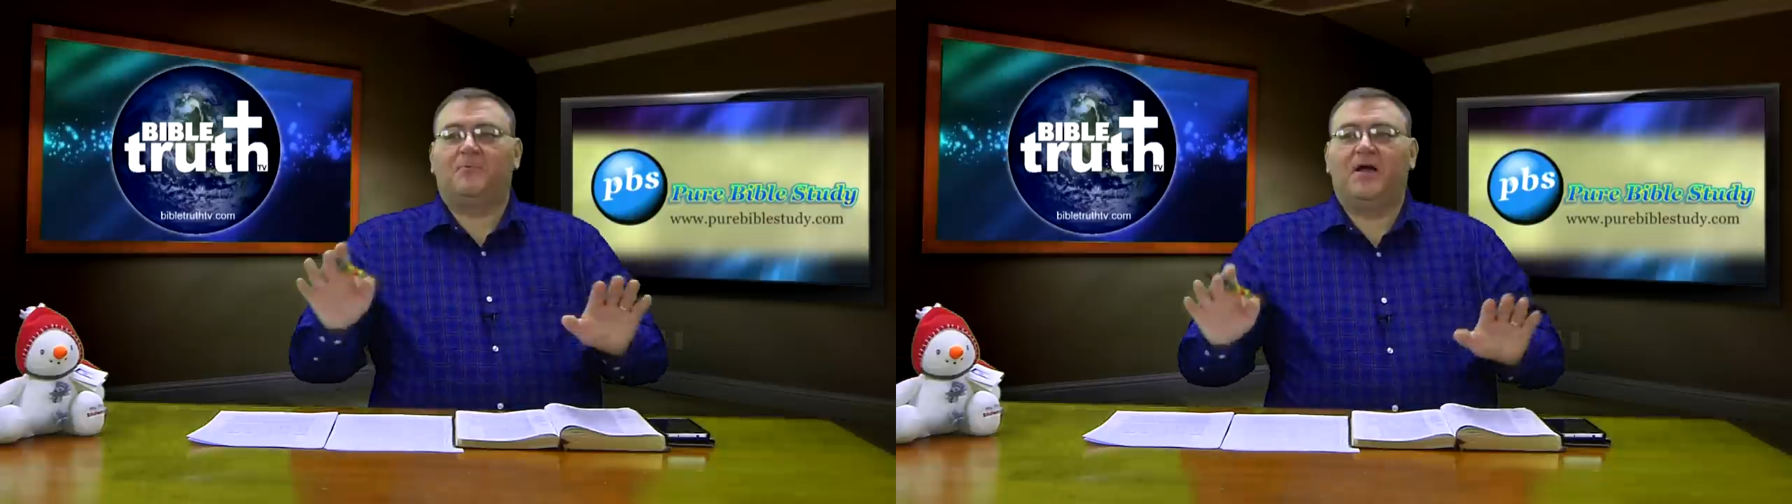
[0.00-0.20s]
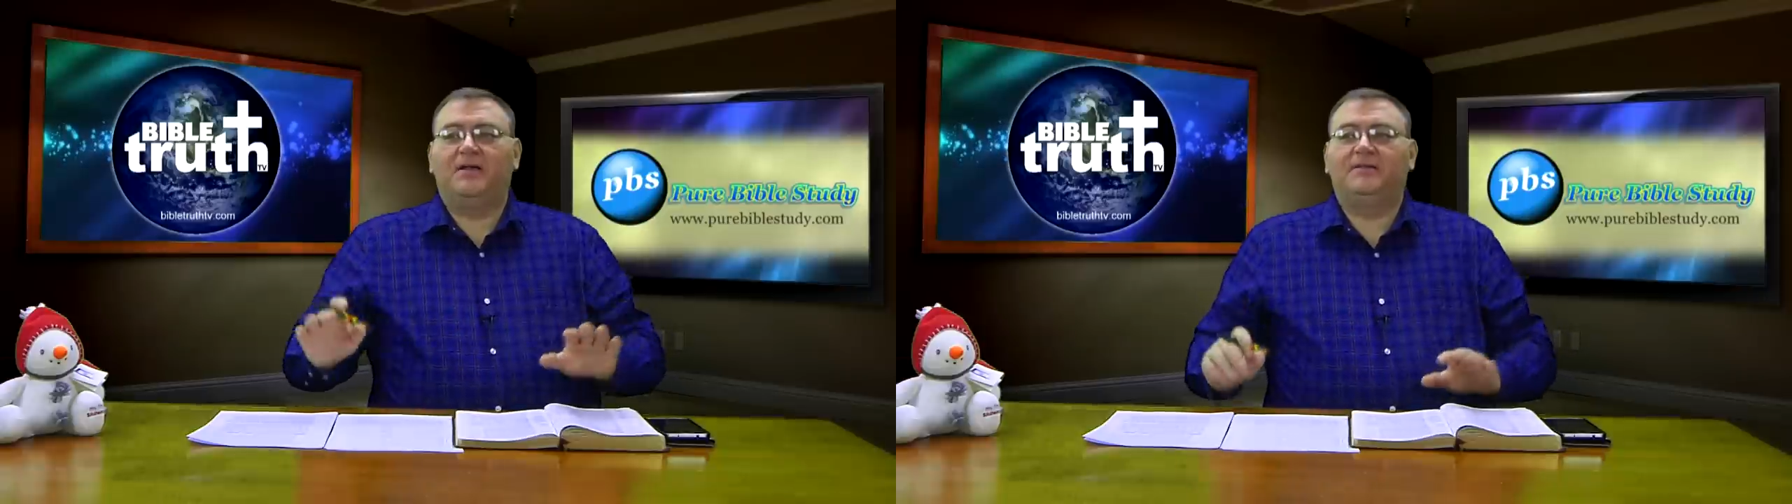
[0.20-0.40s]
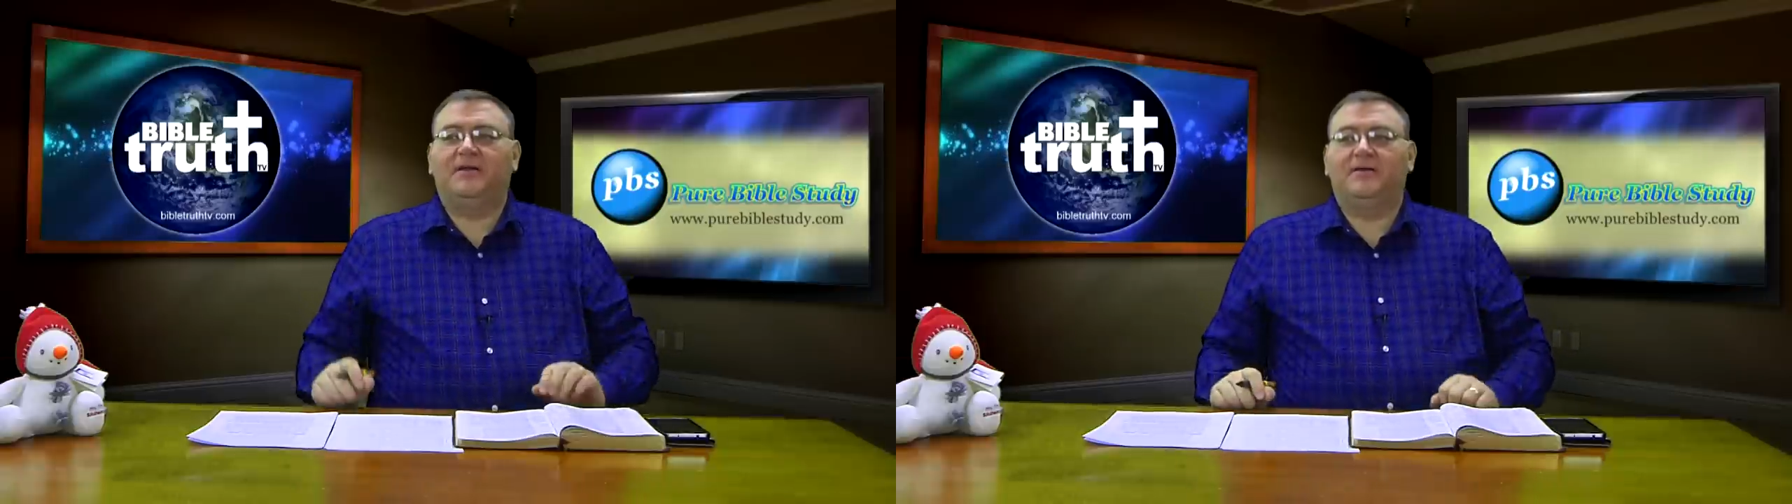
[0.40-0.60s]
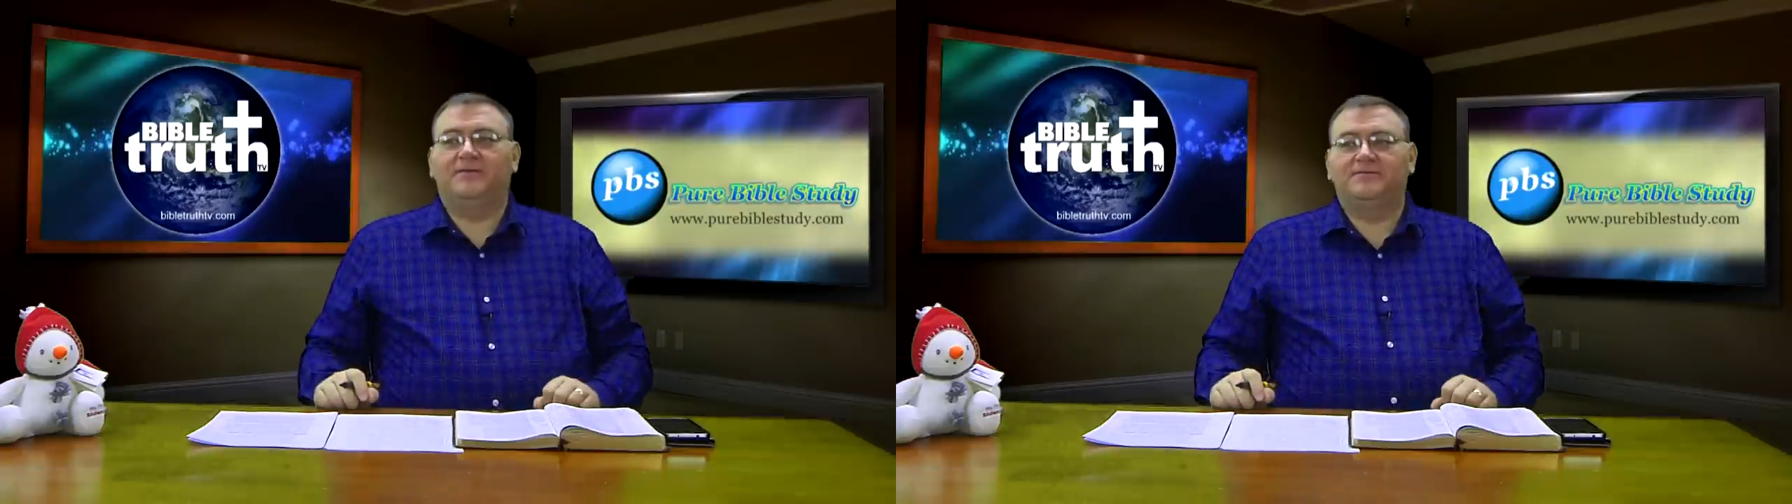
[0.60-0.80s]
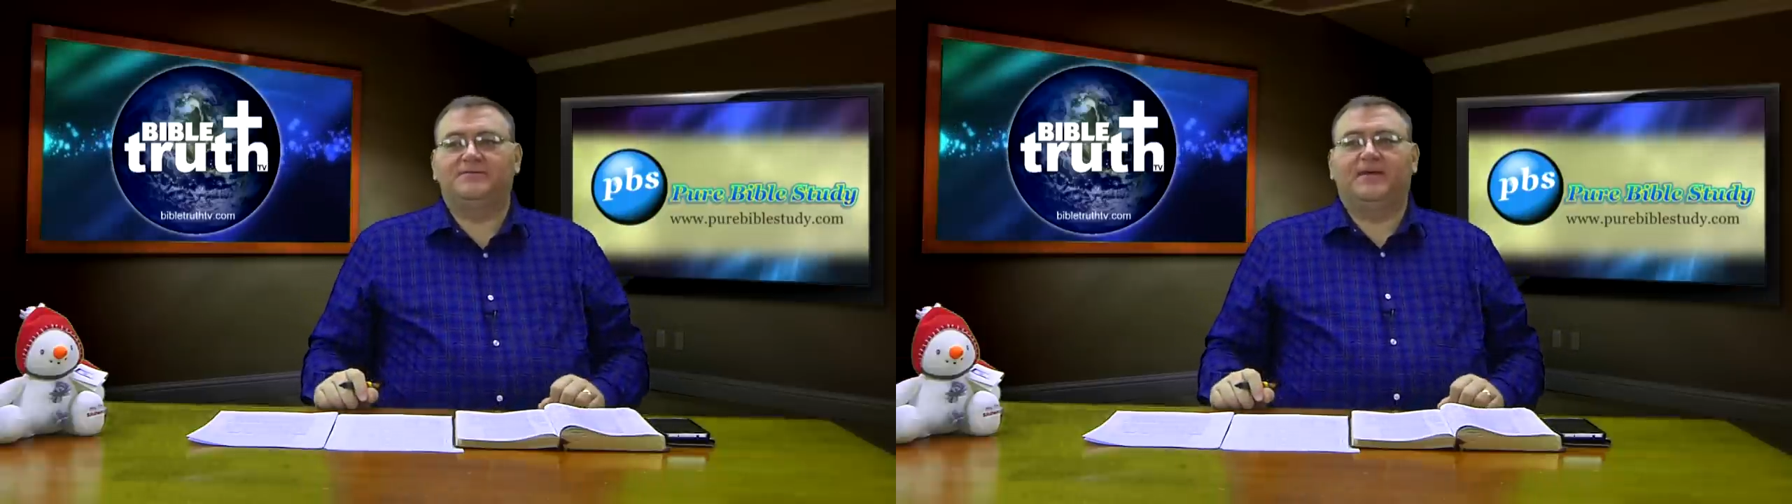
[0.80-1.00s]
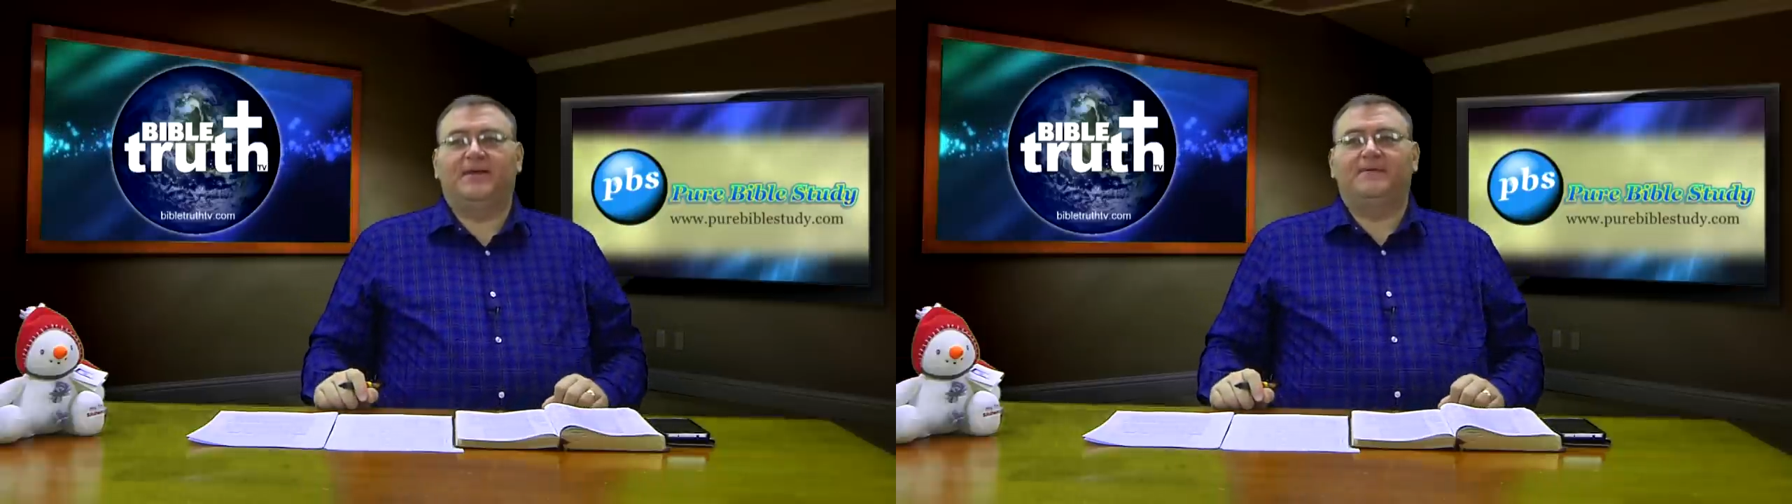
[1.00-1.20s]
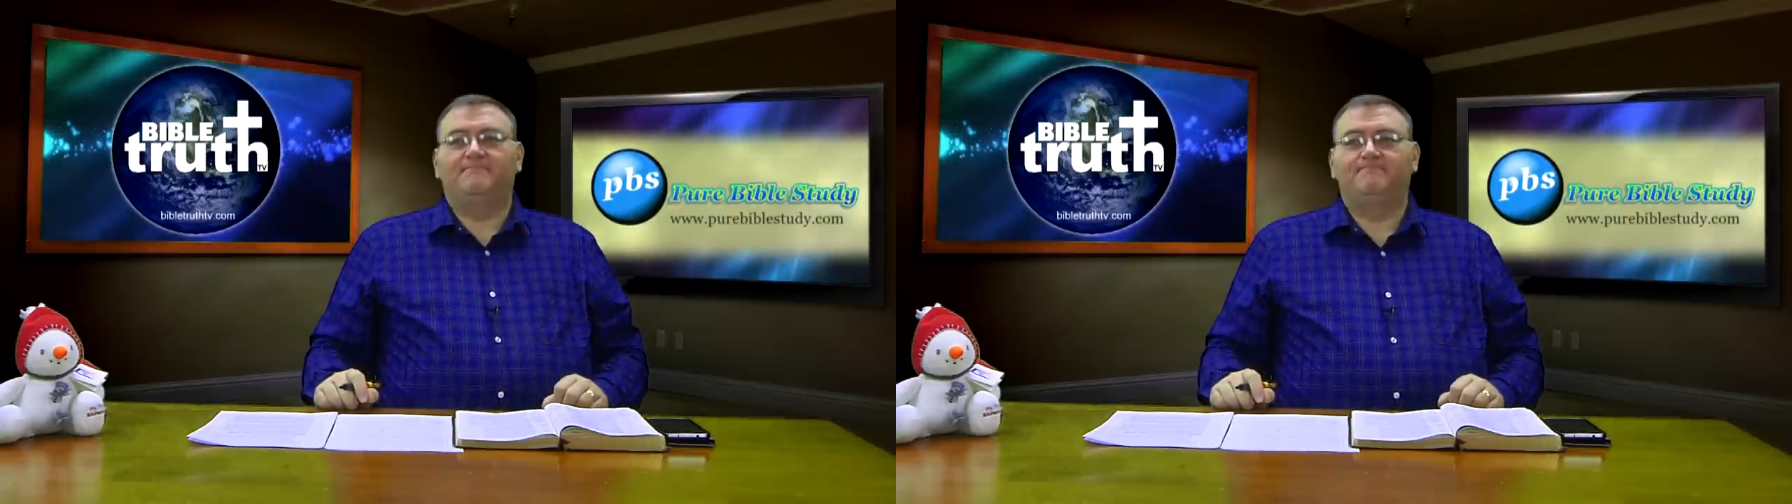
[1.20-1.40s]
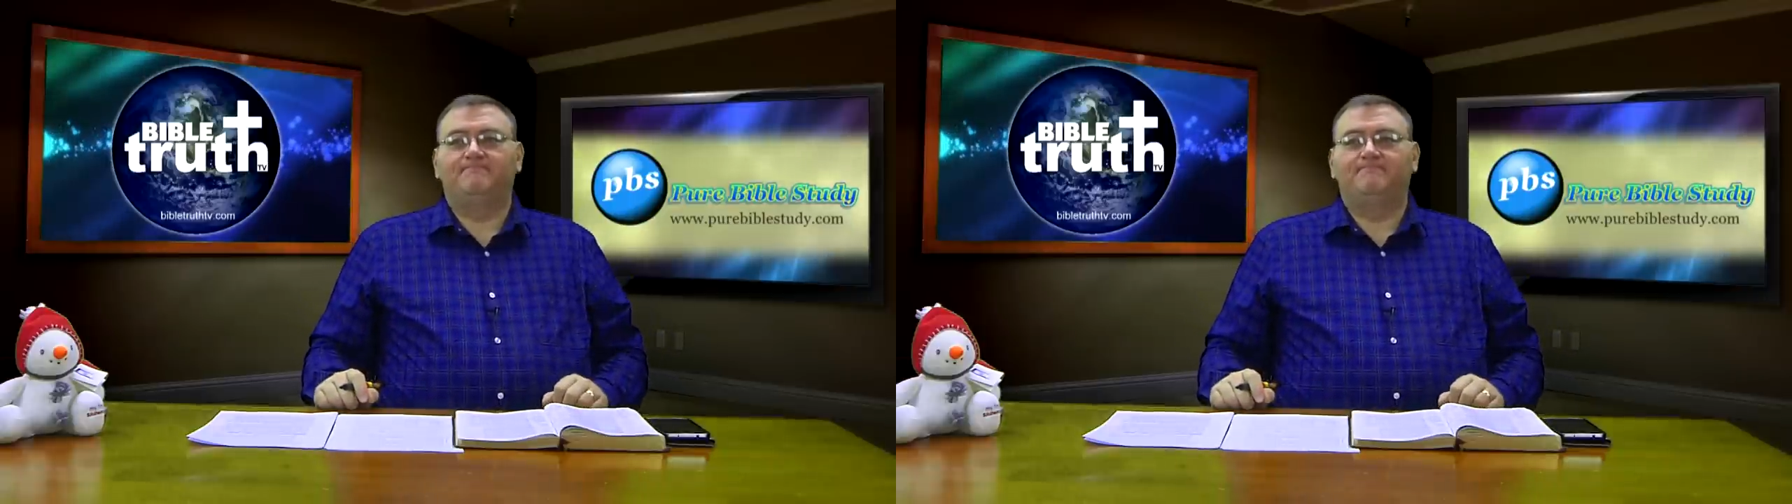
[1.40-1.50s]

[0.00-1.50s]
right there and say,